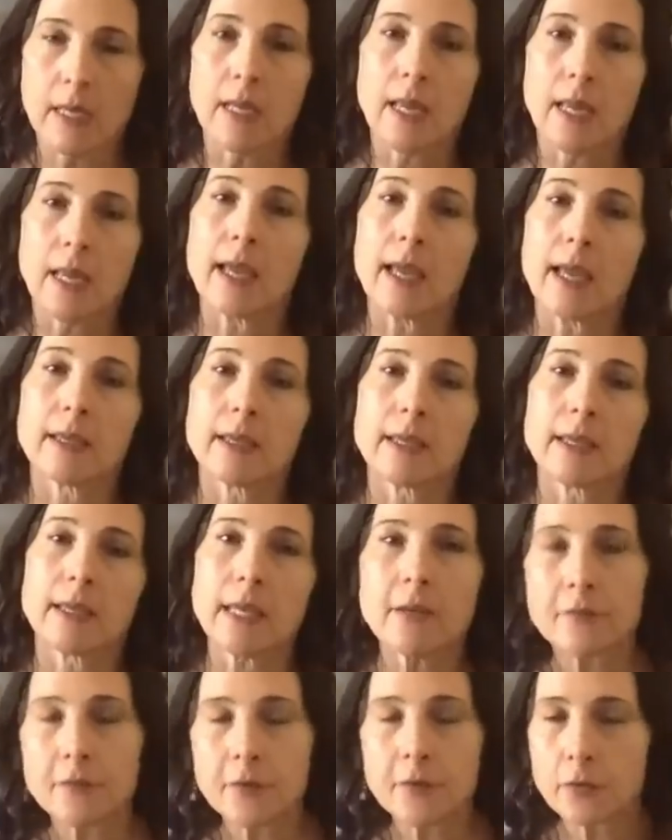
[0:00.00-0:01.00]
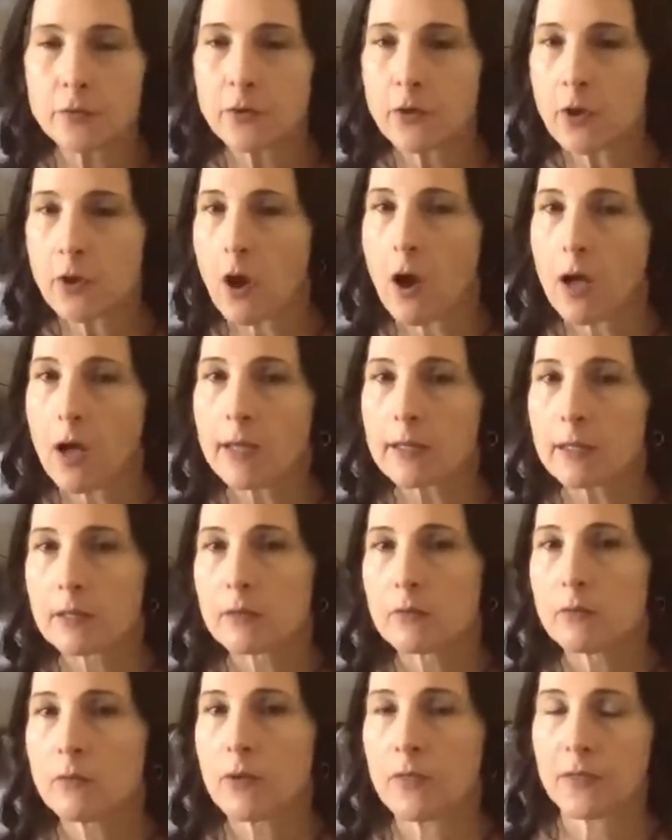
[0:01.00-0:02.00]
And if you're not
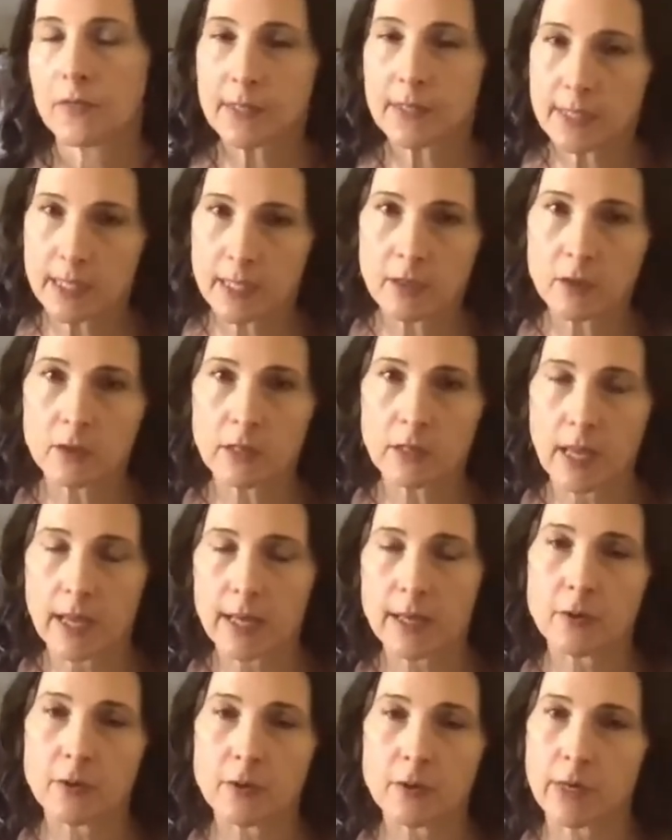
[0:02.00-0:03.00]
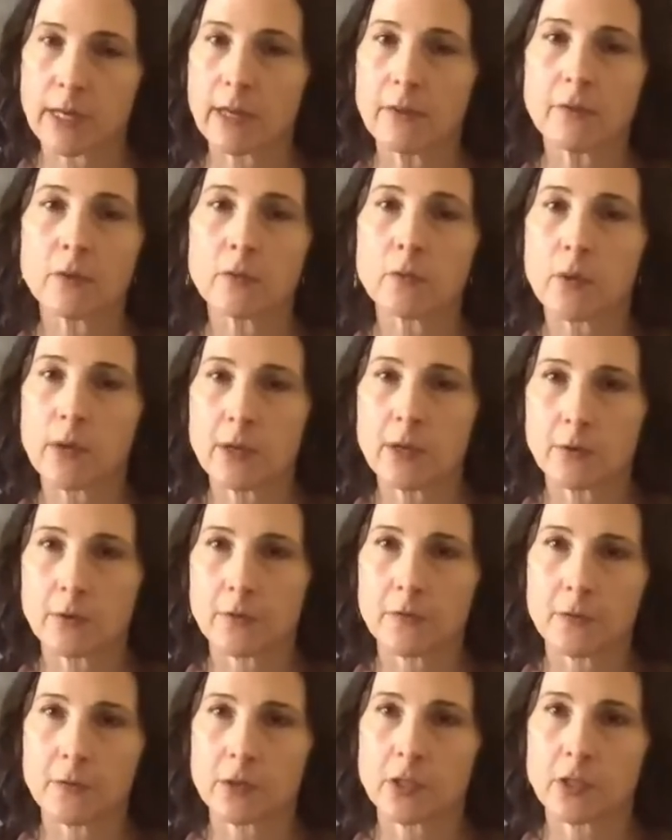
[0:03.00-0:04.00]
with the single light, or even when you
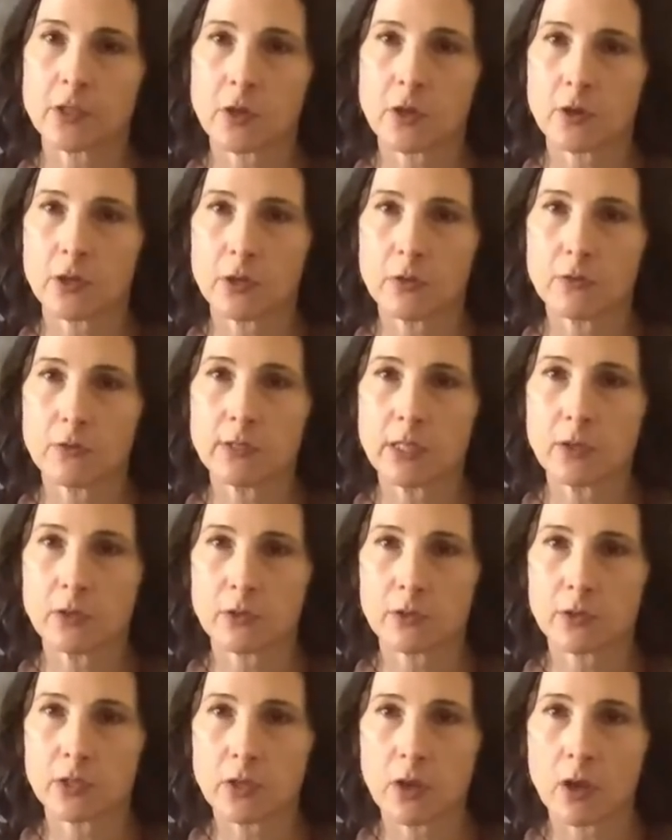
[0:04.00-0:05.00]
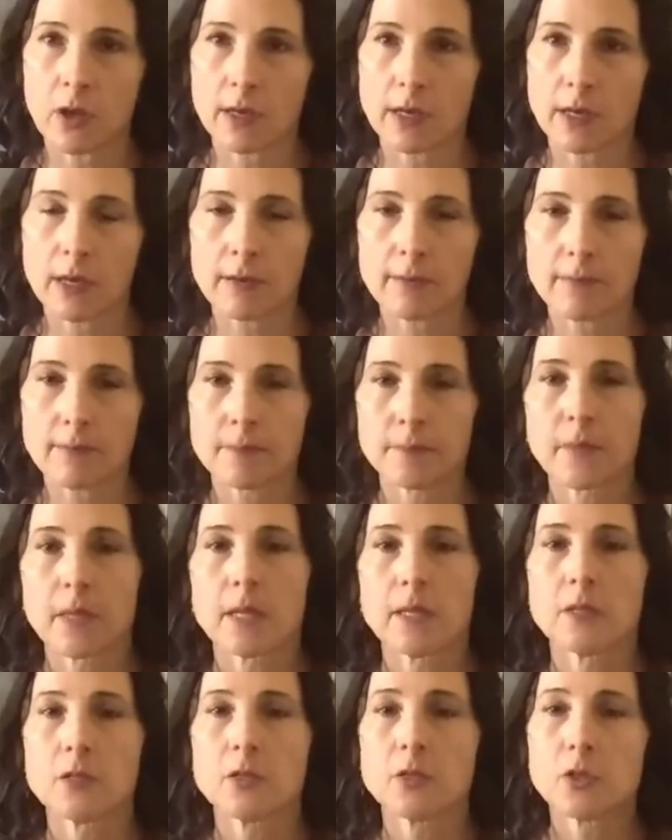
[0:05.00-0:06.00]
first start using your sauna,
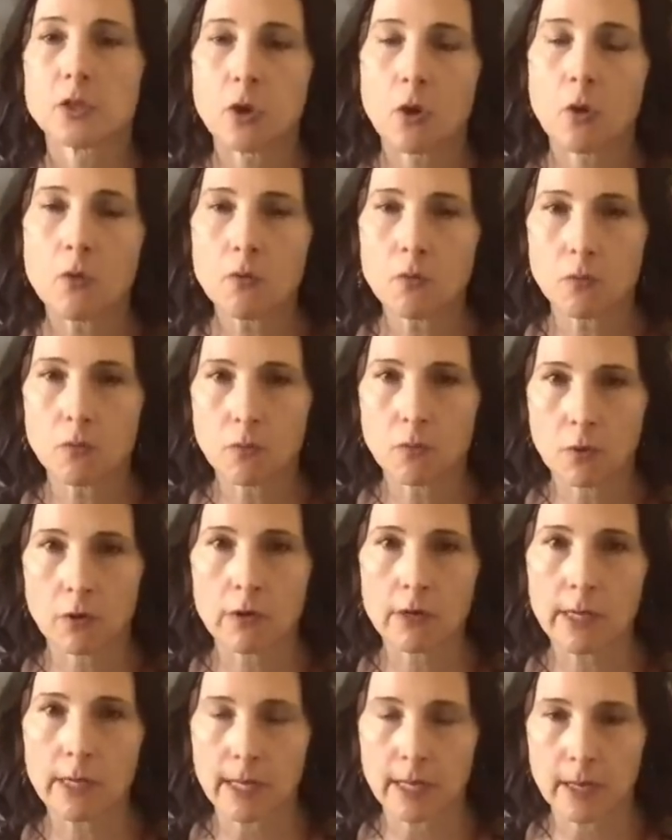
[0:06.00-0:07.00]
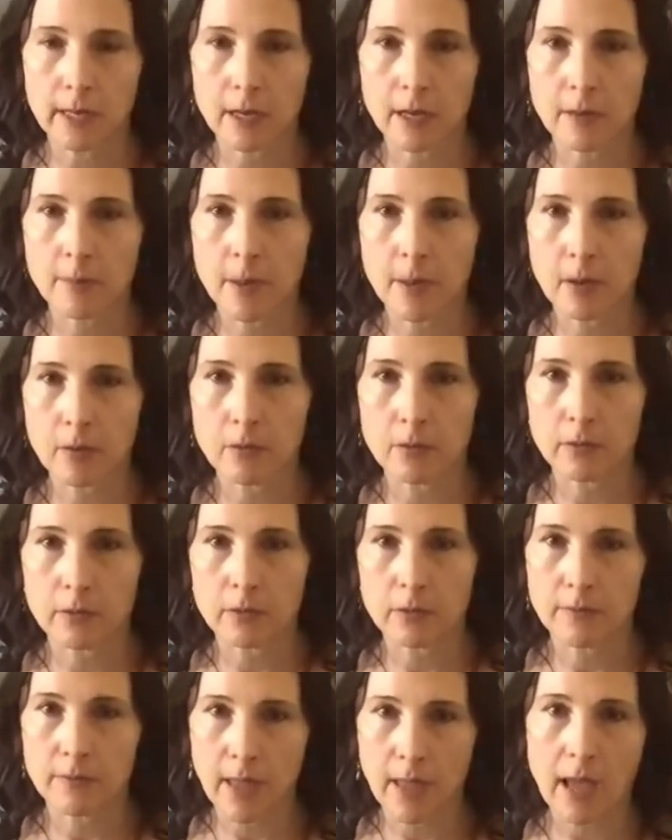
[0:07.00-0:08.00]
don't worry
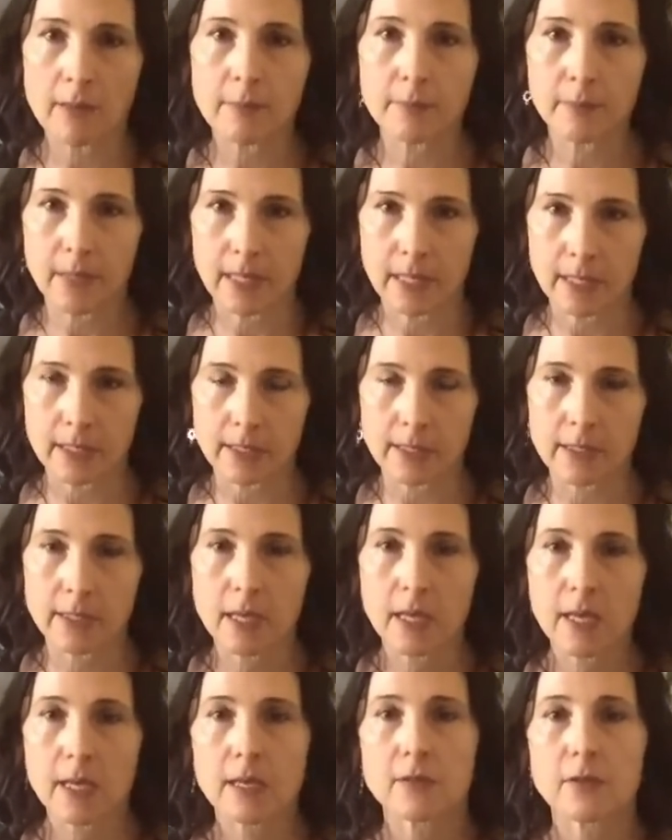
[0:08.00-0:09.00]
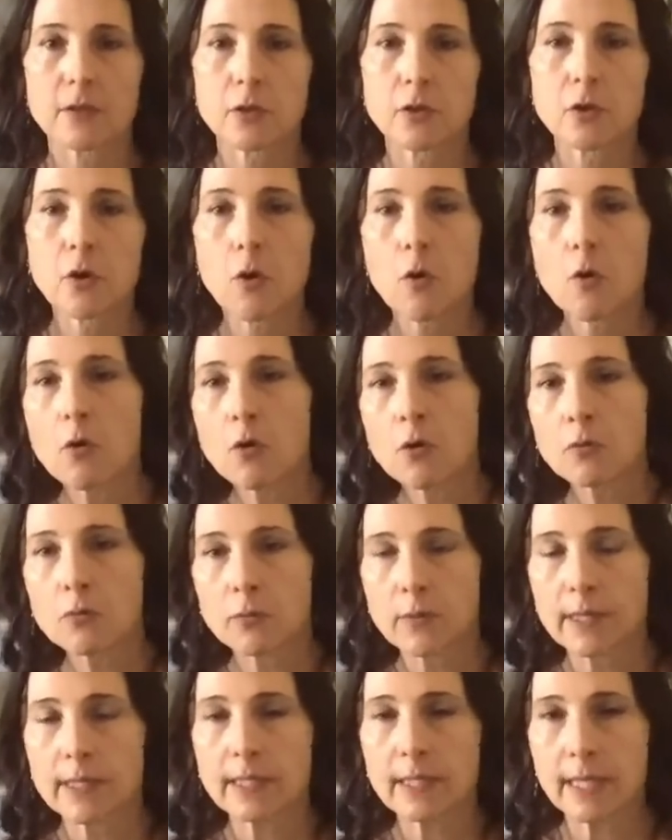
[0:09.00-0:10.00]
about that piece. The goal
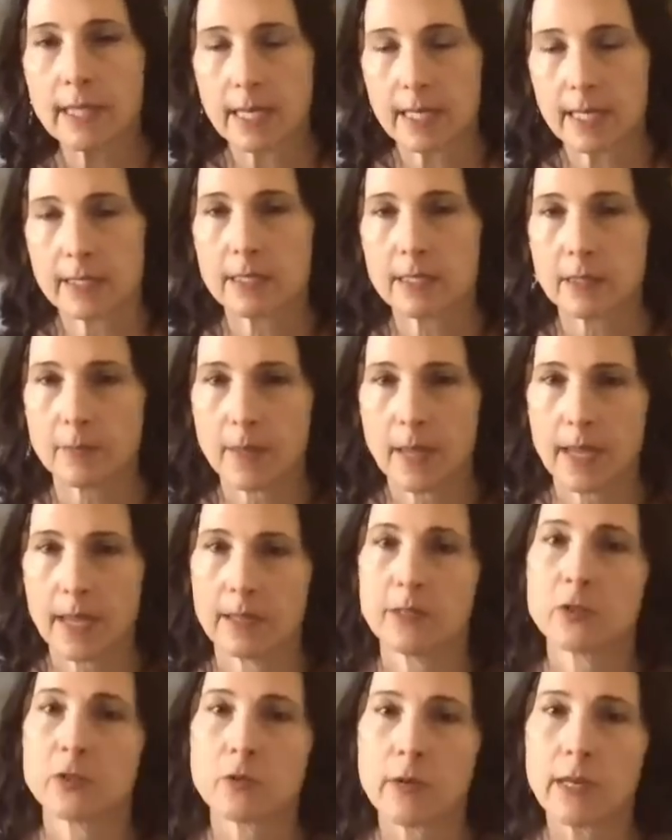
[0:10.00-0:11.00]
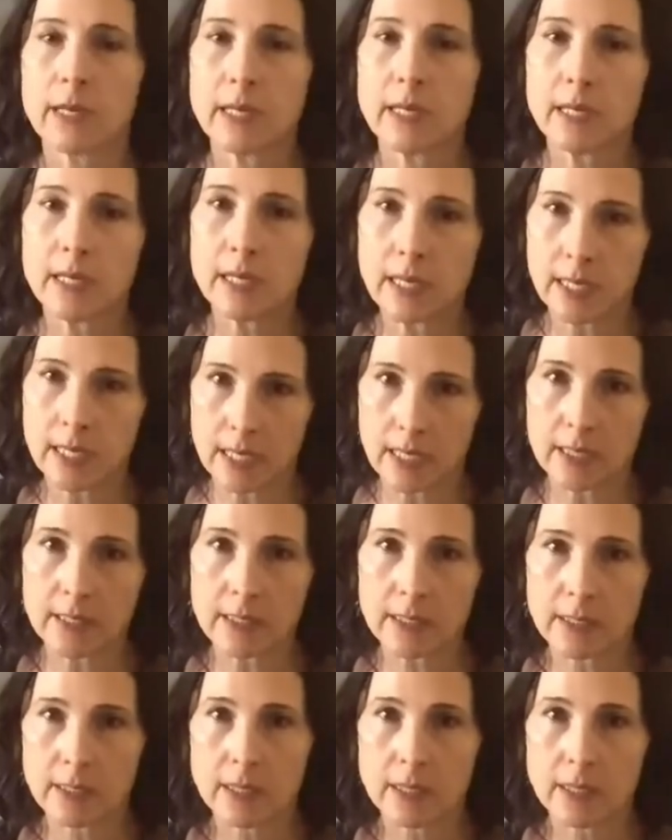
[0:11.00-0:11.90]
really is the penetrating heat